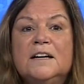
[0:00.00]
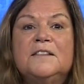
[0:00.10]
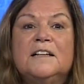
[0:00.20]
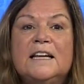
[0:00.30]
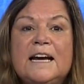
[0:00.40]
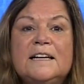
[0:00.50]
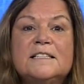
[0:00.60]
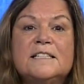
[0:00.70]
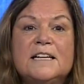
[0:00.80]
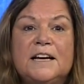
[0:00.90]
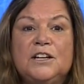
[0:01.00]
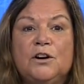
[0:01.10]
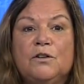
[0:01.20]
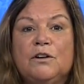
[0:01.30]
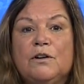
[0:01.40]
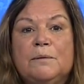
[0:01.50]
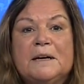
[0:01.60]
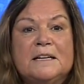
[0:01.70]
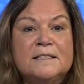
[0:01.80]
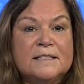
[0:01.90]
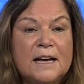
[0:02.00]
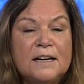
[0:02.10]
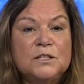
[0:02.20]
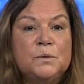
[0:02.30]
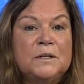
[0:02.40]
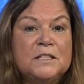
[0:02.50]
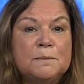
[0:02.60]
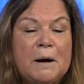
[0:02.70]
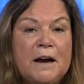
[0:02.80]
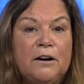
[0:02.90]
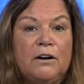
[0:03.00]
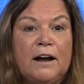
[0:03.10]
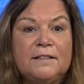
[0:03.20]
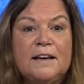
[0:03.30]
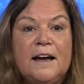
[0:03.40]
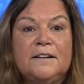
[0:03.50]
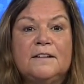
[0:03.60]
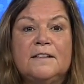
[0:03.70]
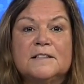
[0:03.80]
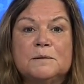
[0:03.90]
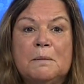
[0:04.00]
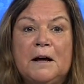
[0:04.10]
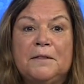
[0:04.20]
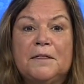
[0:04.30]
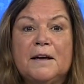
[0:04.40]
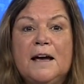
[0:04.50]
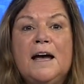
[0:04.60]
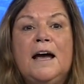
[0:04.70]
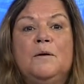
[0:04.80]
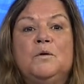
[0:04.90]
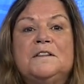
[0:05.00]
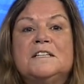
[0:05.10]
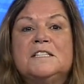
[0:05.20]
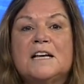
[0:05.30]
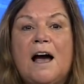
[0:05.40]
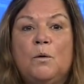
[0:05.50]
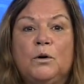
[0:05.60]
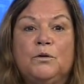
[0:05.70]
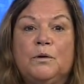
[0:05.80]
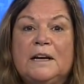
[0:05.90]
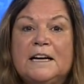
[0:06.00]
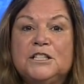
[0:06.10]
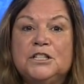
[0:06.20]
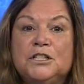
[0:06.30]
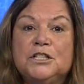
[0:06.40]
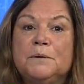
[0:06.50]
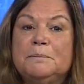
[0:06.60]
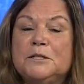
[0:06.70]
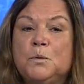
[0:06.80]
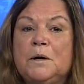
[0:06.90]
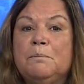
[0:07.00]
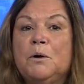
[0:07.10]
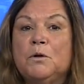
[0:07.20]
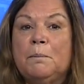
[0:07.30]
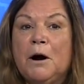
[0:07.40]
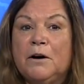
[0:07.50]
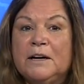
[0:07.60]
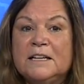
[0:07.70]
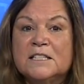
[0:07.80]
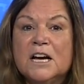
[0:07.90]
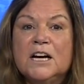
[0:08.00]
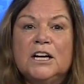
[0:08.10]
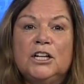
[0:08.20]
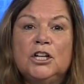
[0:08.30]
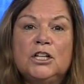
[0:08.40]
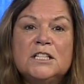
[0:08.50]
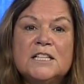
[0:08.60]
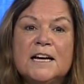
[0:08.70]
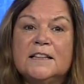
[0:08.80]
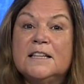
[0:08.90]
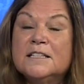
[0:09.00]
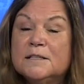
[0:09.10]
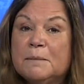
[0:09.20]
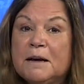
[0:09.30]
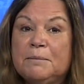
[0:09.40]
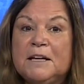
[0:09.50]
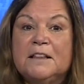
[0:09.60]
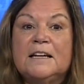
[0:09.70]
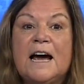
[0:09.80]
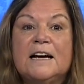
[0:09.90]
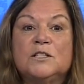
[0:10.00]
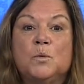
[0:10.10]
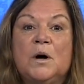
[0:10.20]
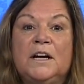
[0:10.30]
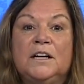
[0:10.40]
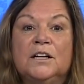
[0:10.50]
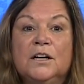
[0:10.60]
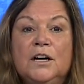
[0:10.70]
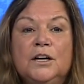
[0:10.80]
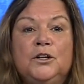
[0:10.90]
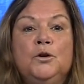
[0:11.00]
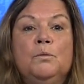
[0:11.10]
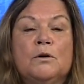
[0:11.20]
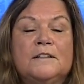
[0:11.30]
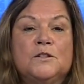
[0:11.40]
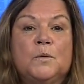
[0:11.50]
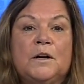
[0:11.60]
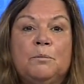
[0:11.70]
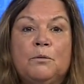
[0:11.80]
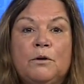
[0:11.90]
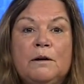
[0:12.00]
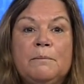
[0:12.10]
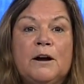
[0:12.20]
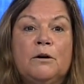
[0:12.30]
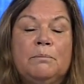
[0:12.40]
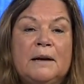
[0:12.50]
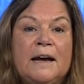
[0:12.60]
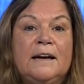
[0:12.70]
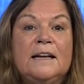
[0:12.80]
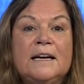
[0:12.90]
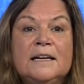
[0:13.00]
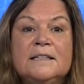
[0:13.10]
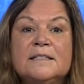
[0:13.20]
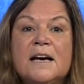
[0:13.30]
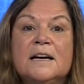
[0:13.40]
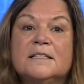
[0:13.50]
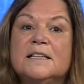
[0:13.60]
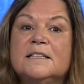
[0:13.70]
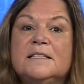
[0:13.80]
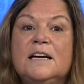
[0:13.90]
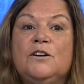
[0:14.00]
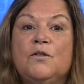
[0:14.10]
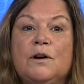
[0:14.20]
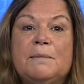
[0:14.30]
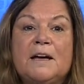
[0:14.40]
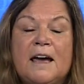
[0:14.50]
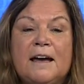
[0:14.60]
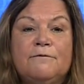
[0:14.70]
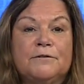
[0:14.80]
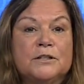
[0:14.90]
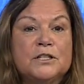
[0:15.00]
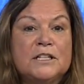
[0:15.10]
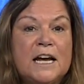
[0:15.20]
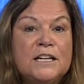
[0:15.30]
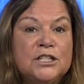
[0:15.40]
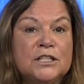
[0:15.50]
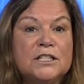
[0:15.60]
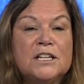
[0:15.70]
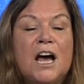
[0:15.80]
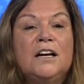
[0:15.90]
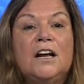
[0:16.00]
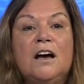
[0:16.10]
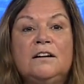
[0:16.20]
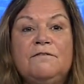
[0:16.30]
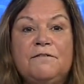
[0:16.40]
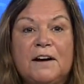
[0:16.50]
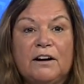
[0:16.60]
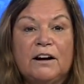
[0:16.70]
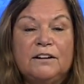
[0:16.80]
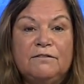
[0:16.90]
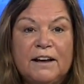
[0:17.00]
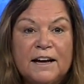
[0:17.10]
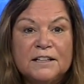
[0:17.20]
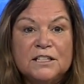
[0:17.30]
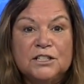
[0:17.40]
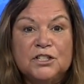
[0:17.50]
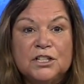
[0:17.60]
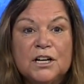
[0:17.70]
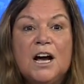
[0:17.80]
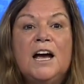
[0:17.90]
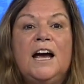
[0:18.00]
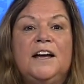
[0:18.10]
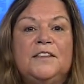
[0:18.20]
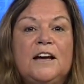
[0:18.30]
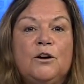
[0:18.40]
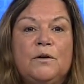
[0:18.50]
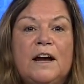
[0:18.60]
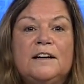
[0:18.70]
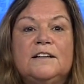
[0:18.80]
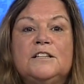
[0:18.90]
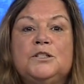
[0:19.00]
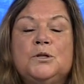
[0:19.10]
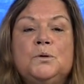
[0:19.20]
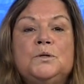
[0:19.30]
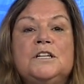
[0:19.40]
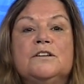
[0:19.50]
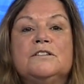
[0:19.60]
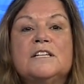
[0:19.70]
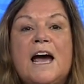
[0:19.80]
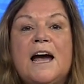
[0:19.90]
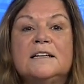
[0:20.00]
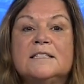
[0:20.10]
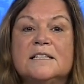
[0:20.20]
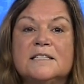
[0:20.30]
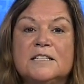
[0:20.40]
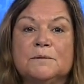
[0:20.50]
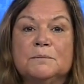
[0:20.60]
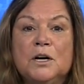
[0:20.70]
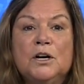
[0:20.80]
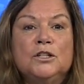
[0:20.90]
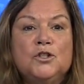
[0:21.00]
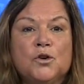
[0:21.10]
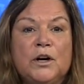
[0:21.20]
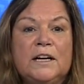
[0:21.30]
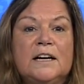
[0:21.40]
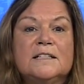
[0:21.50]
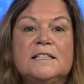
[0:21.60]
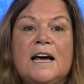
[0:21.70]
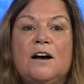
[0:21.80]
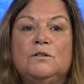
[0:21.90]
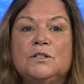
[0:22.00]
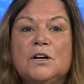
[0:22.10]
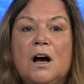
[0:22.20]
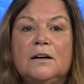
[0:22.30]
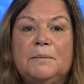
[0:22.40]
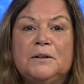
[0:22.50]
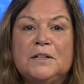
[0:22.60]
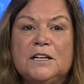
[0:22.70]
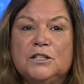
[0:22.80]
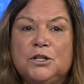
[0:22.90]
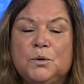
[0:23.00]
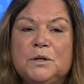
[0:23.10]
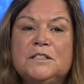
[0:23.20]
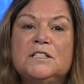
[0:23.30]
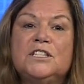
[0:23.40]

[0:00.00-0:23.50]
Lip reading: The latest 10-year agreement is set to expire at the end of this month. And with a soured relationship between both parties, it looks like this may be the last one. New Brunswick Premier Blaine Higgs says the agreement gave First Nations an unfair advantage, and they created a two-tier tax system. Joining us now to talk about the issue is